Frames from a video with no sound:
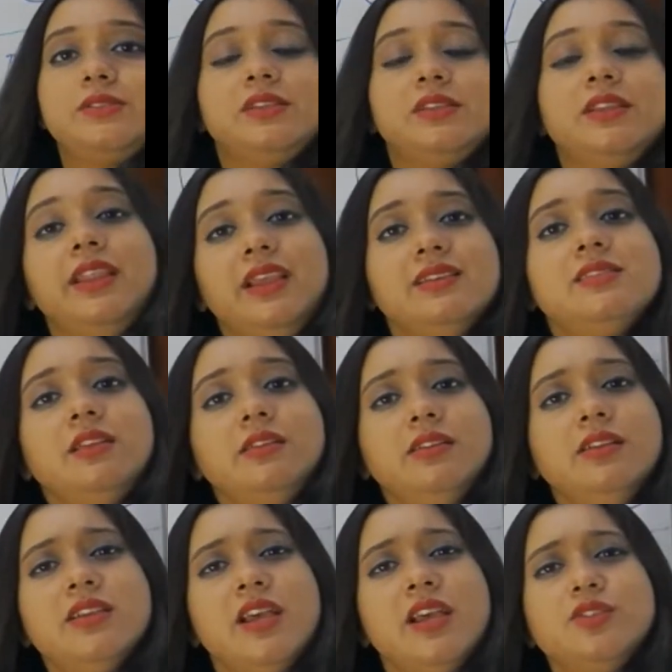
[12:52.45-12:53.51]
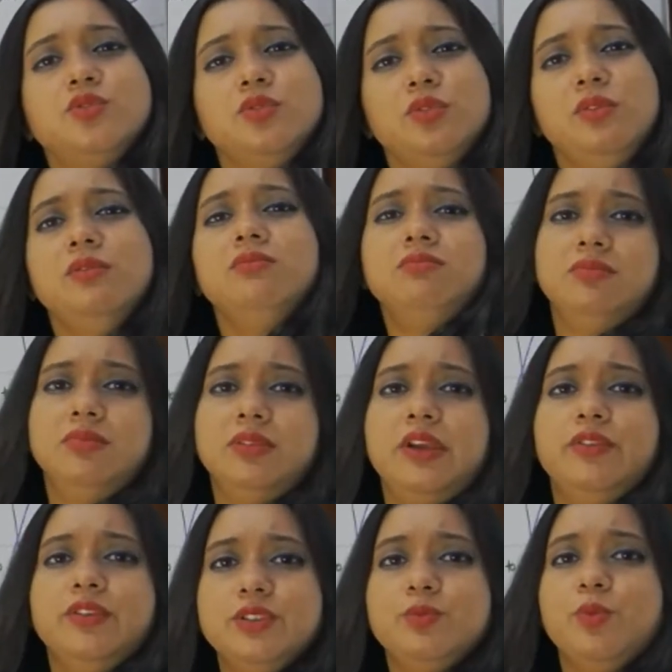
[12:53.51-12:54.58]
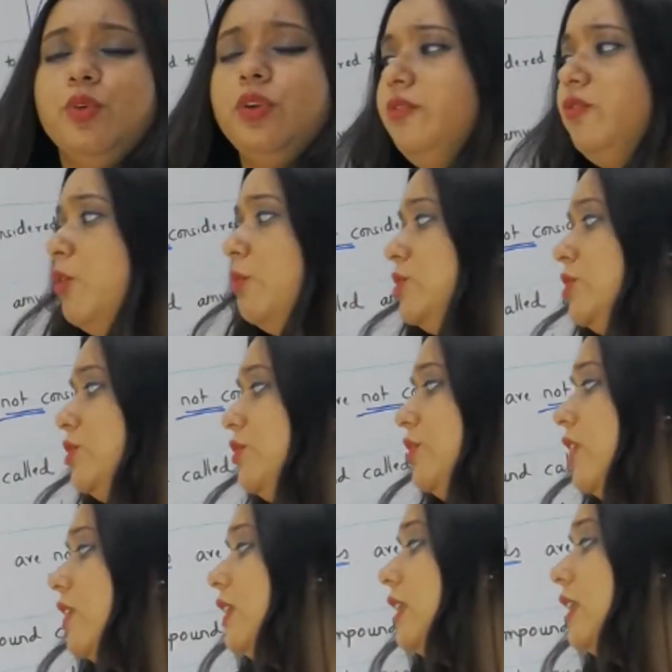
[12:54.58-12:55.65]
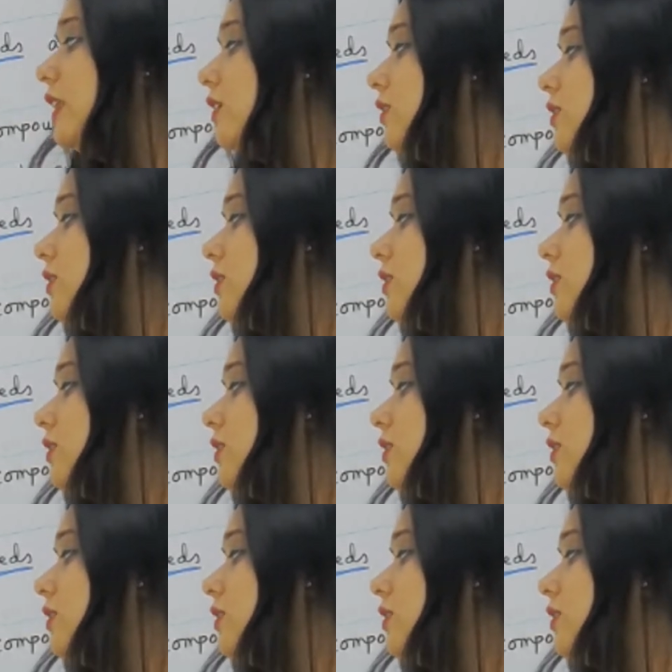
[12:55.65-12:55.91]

The next sentence has to give us more information regarding either the